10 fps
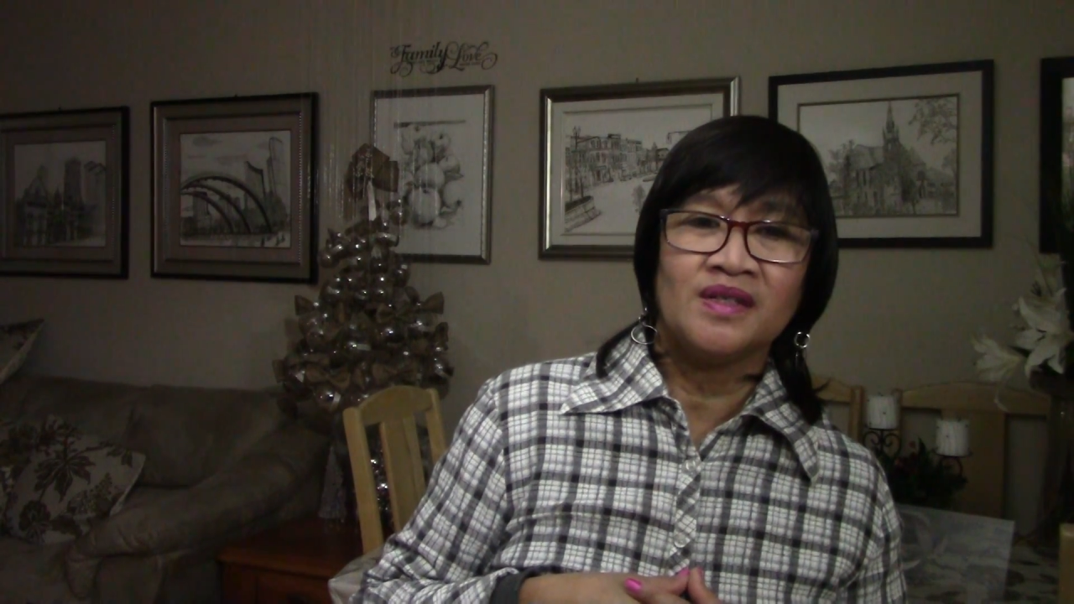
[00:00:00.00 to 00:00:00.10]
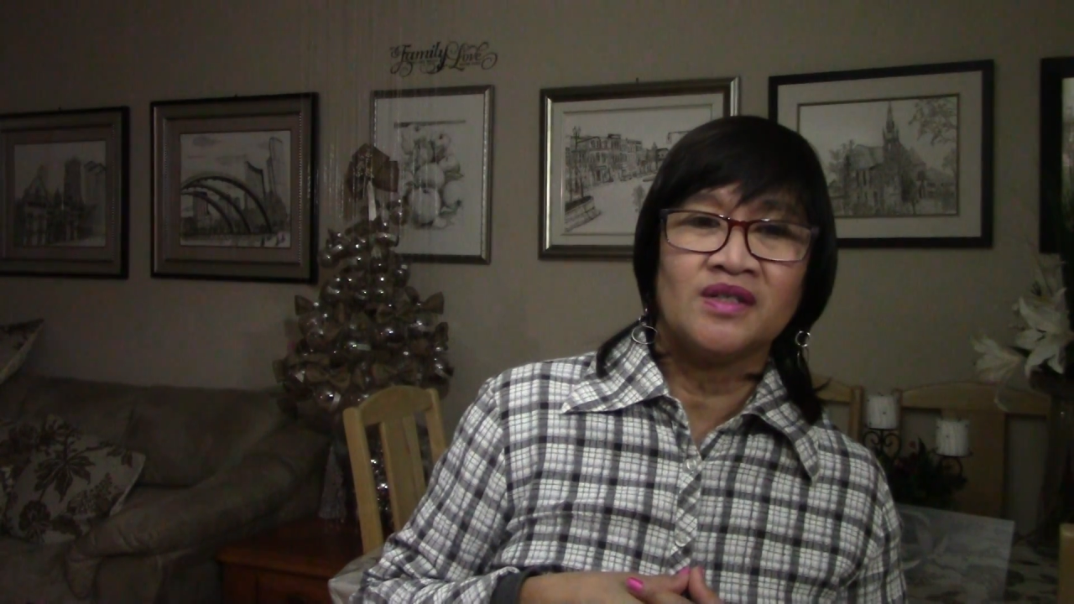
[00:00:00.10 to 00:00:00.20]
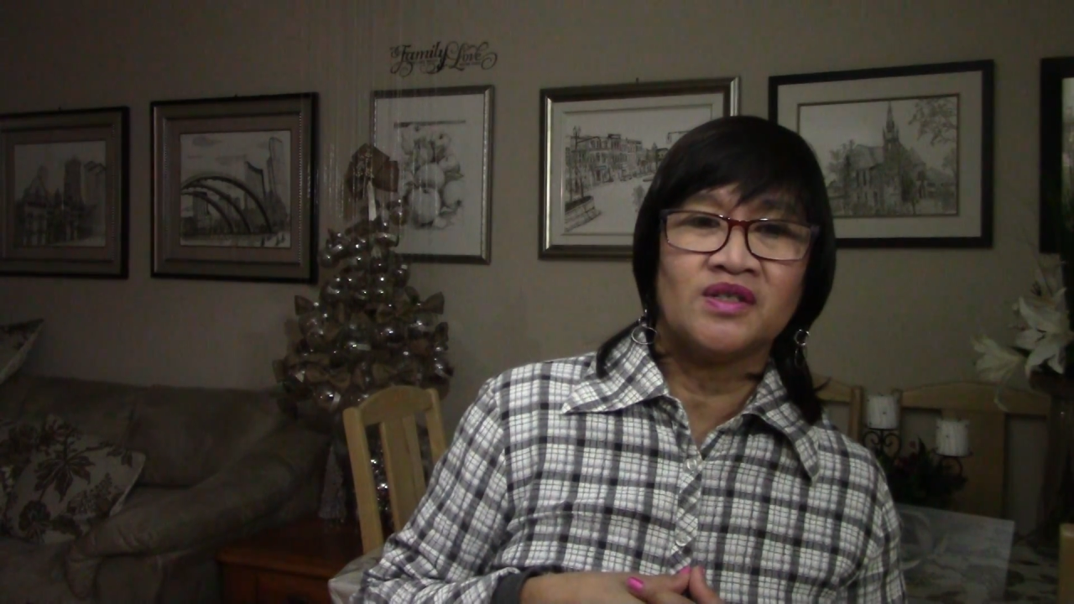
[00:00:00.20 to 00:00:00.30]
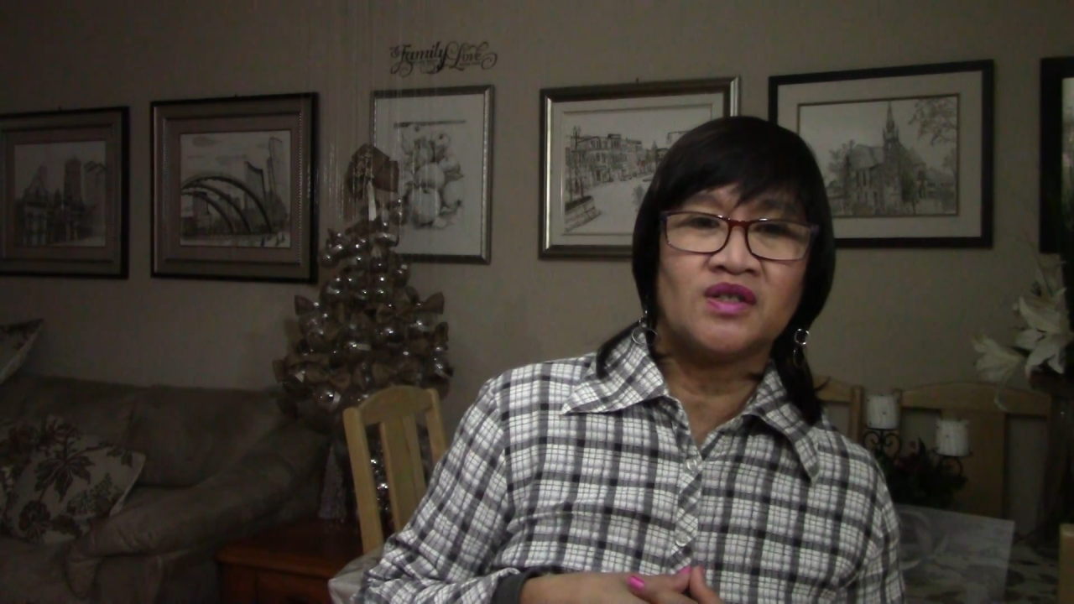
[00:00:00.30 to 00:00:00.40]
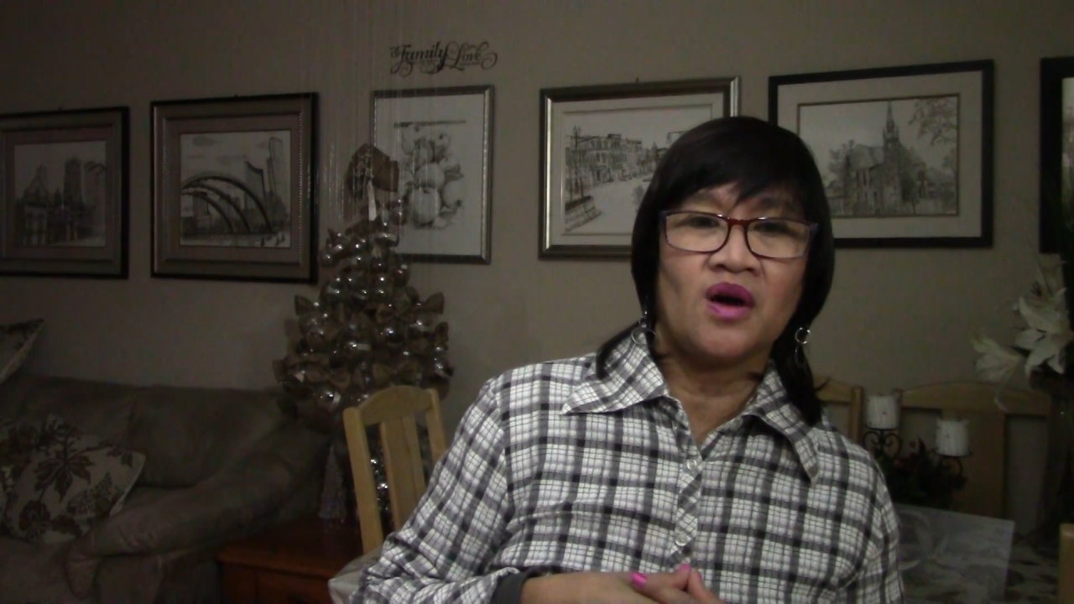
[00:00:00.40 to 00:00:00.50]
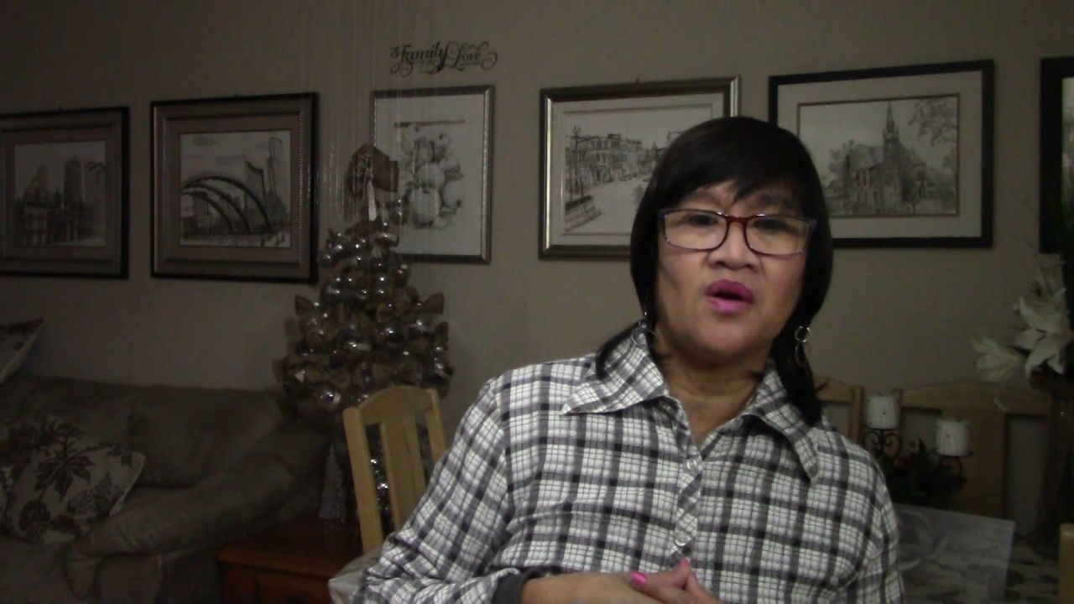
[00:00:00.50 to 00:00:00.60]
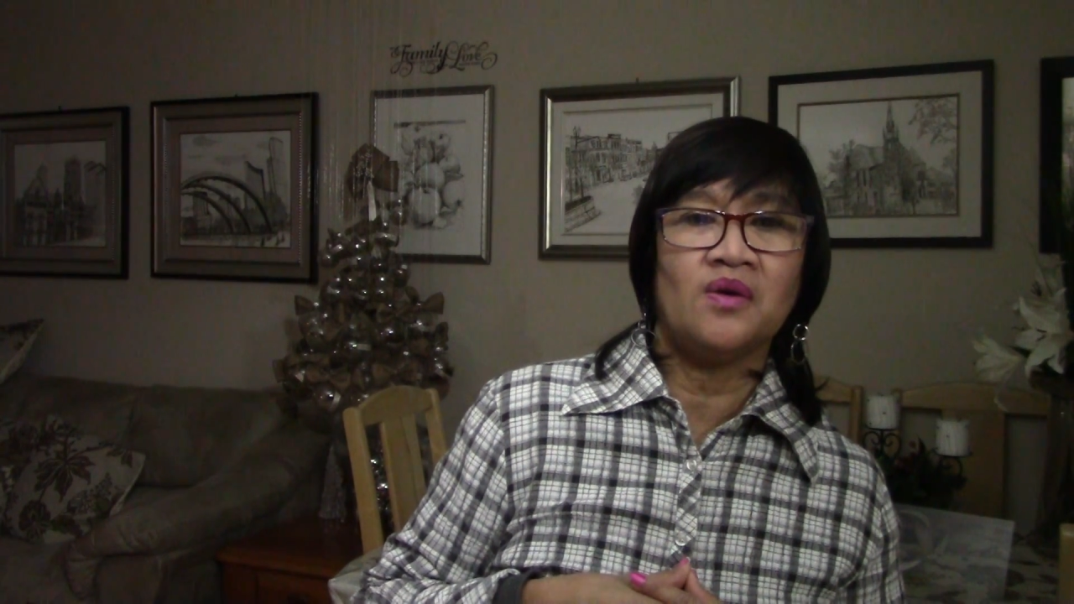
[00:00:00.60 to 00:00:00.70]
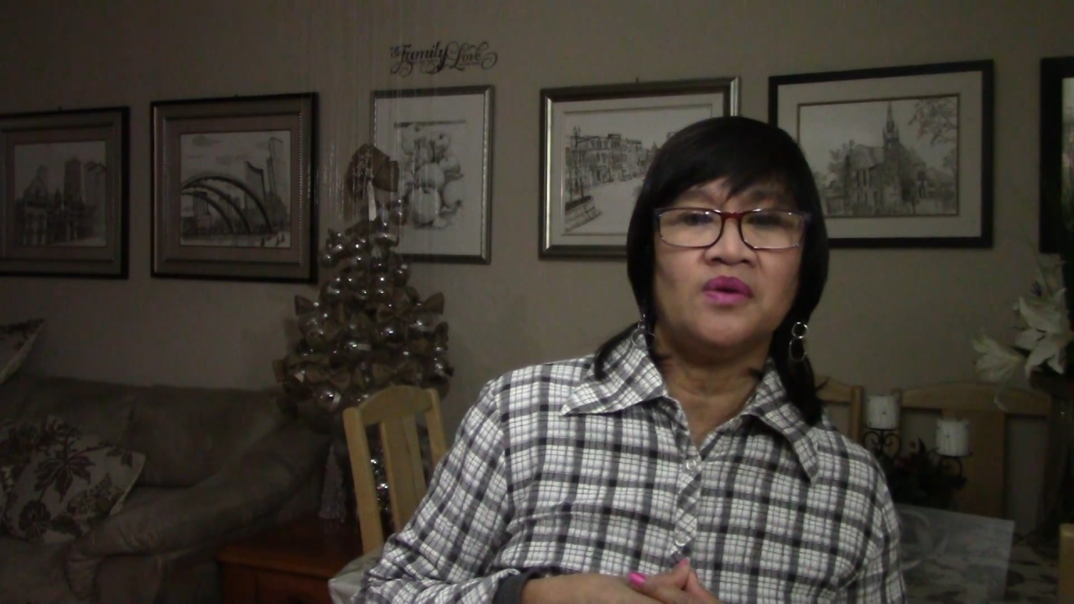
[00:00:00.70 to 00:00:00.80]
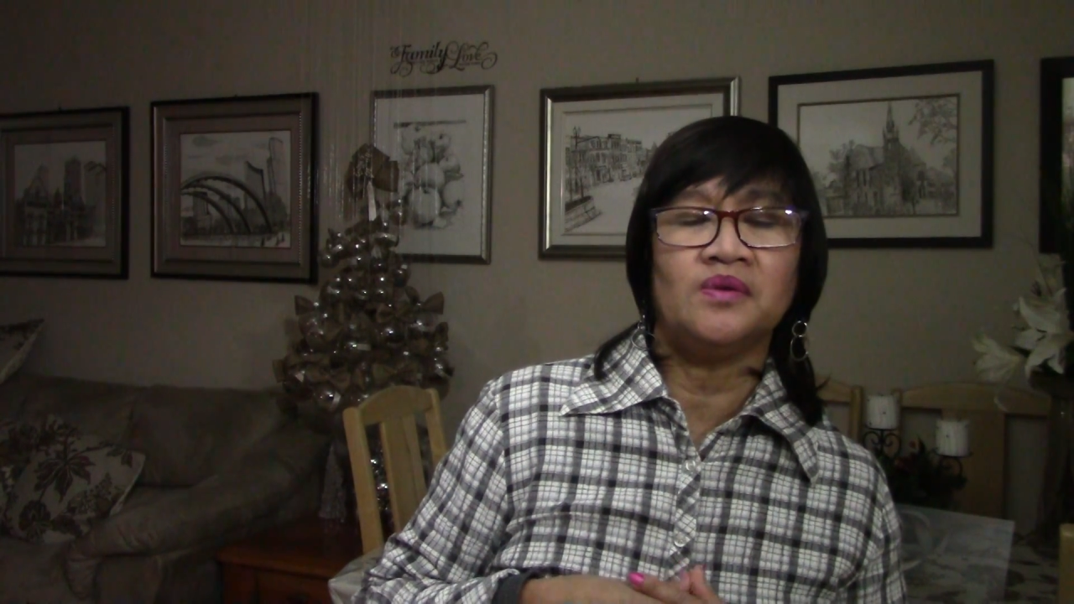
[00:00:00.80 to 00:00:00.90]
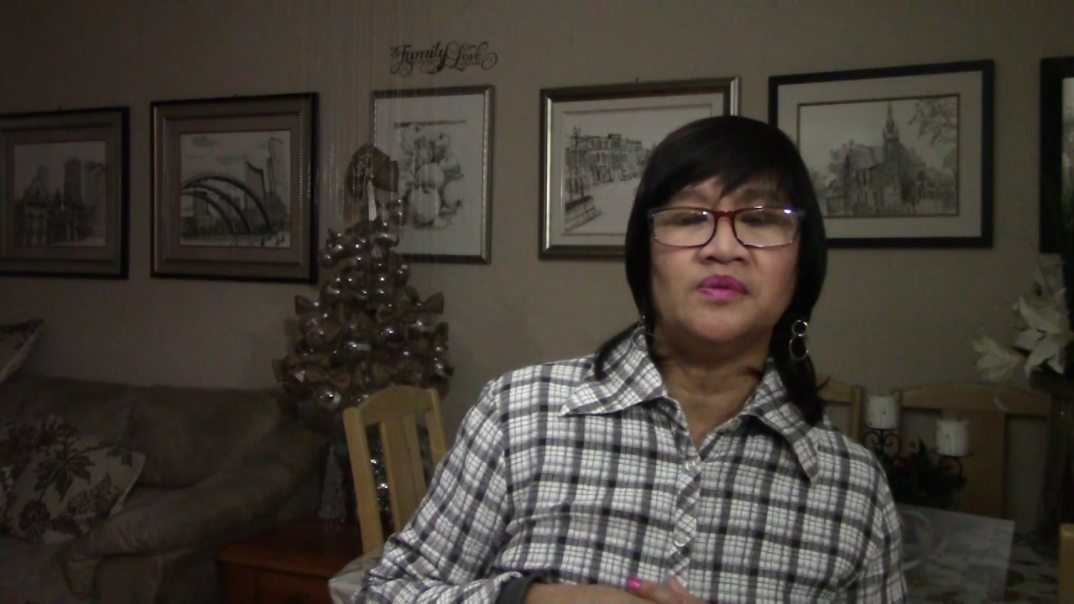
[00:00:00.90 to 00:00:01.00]

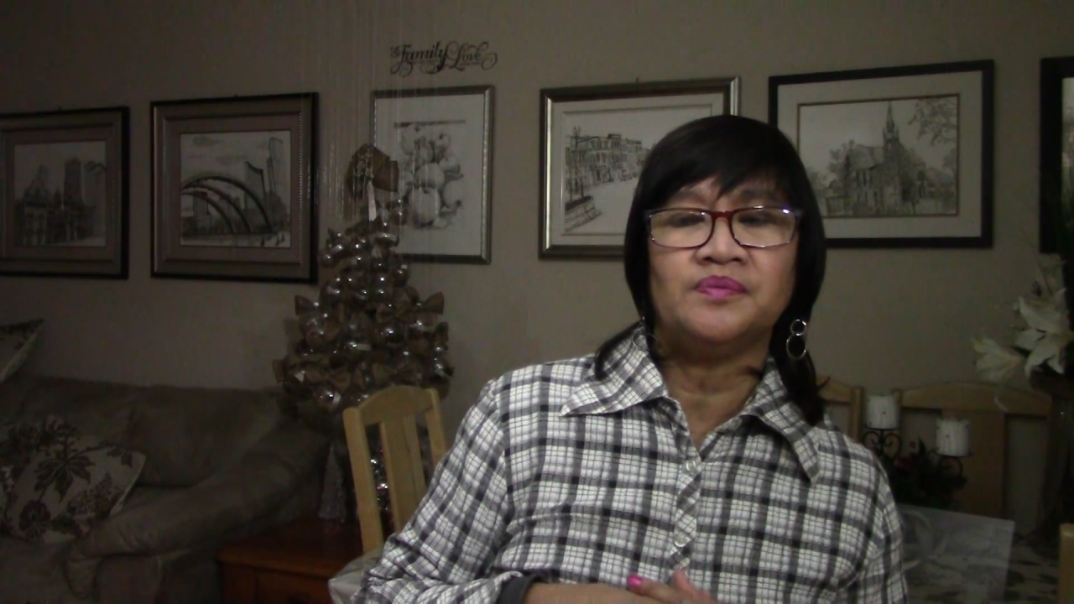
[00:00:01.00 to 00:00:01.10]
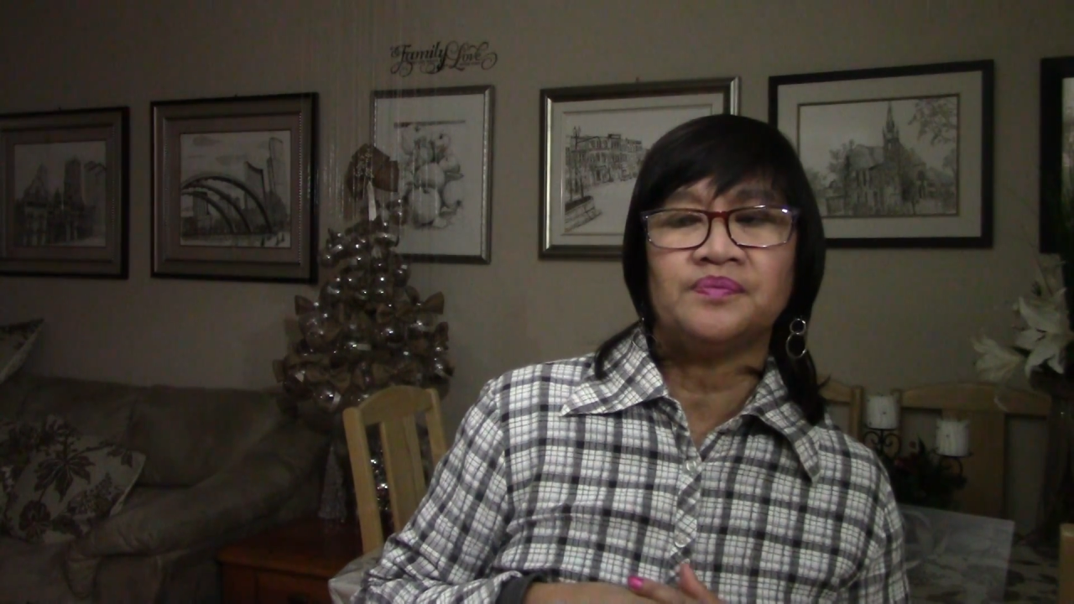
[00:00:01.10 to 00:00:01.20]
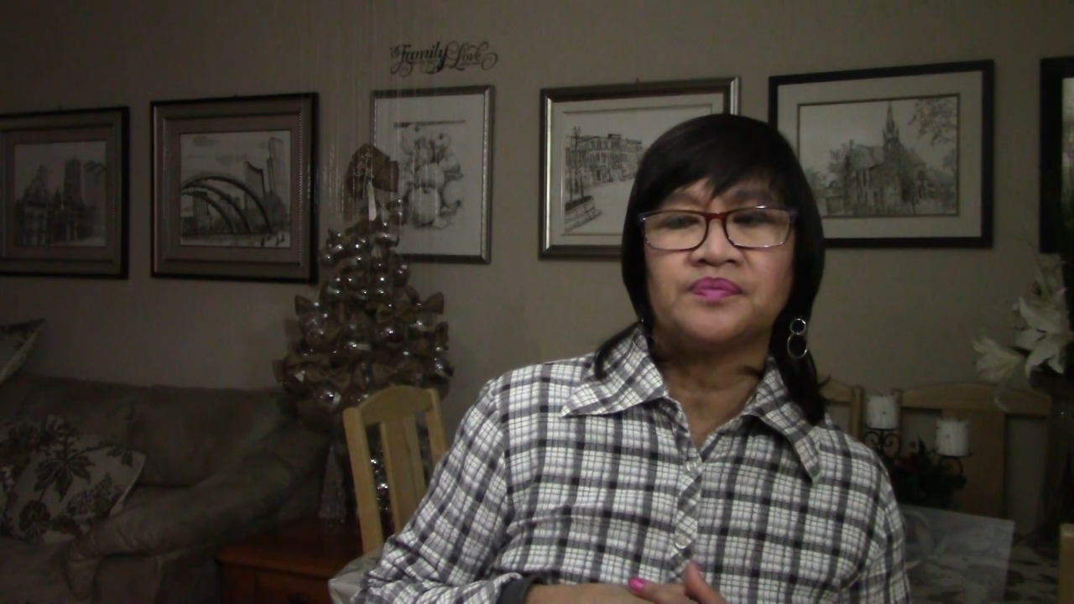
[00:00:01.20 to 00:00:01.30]
So